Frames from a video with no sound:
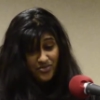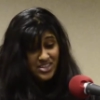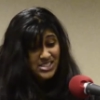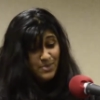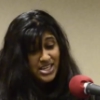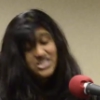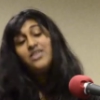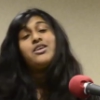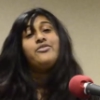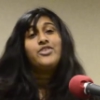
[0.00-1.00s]
This
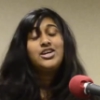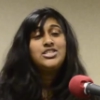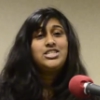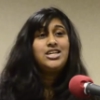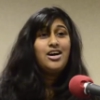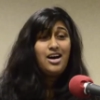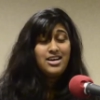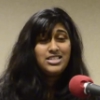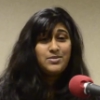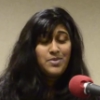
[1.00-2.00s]
basically refers to
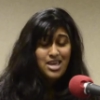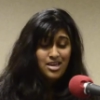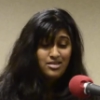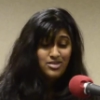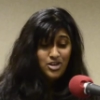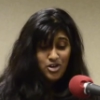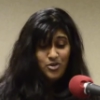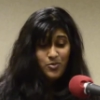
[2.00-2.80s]
us being the good